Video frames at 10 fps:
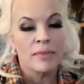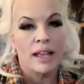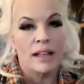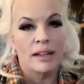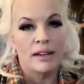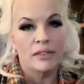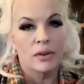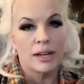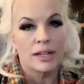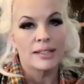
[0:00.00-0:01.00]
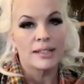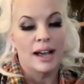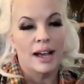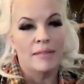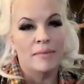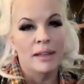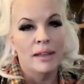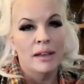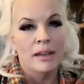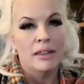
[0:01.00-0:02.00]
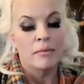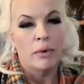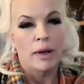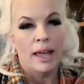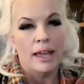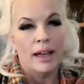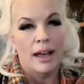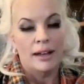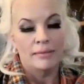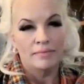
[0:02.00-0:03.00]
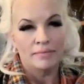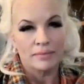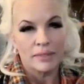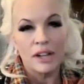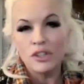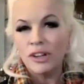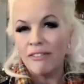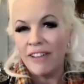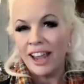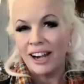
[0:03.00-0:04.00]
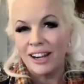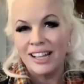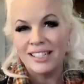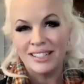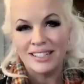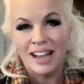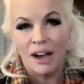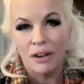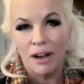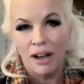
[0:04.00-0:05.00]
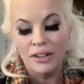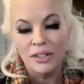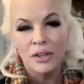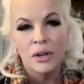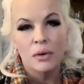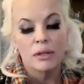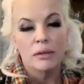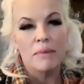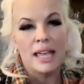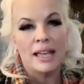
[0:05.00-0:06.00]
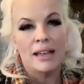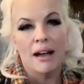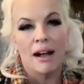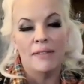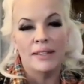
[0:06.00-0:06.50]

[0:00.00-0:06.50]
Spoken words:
And then of course, the Moy Country Fair, as it's now called, will be on the